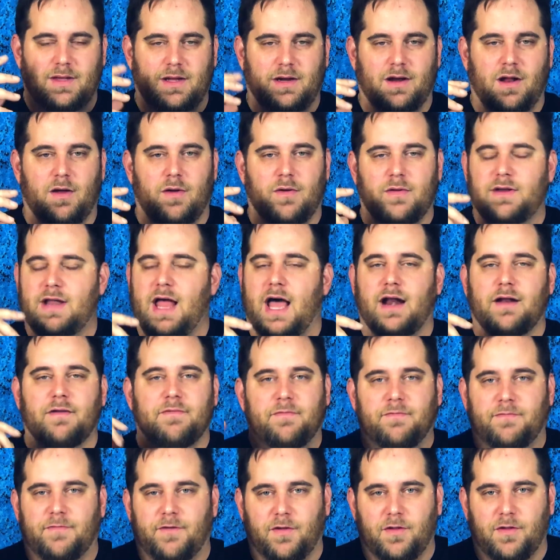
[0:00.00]
Not a
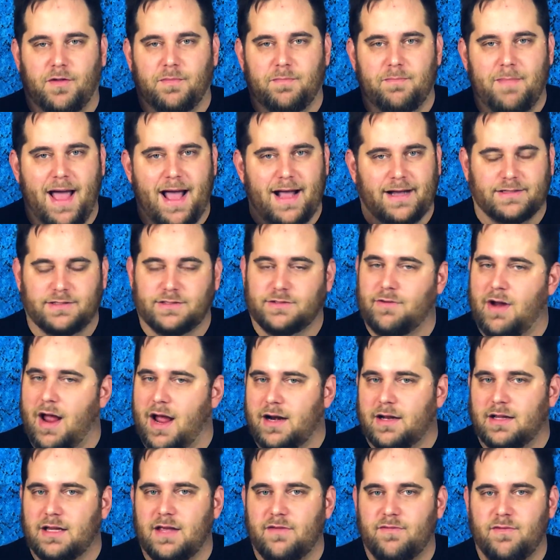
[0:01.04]
full max
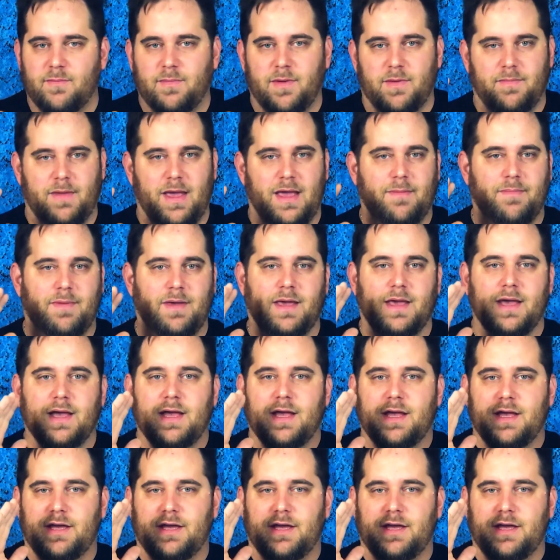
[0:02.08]
throttle even, but maybe,